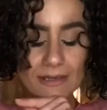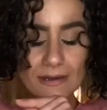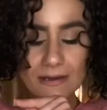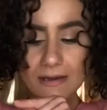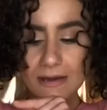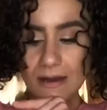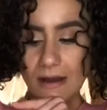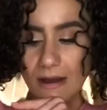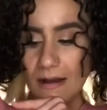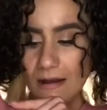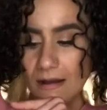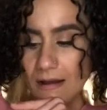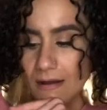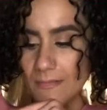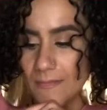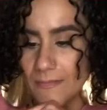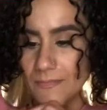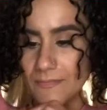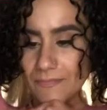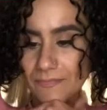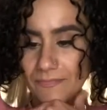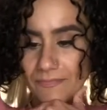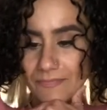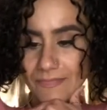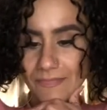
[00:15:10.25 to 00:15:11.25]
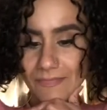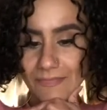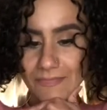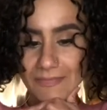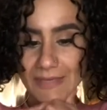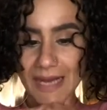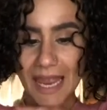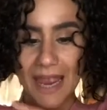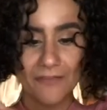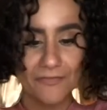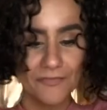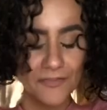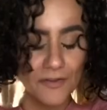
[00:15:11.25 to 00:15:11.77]

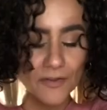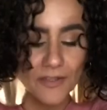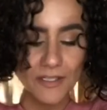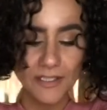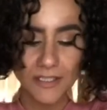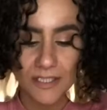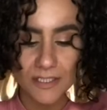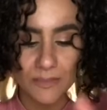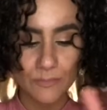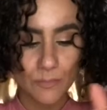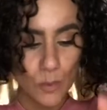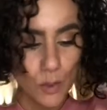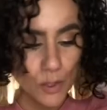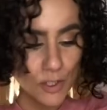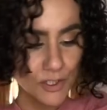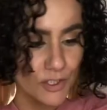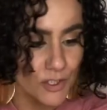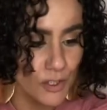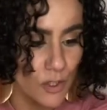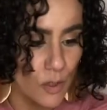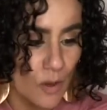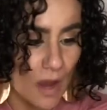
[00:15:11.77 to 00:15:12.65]
I feel this is more so,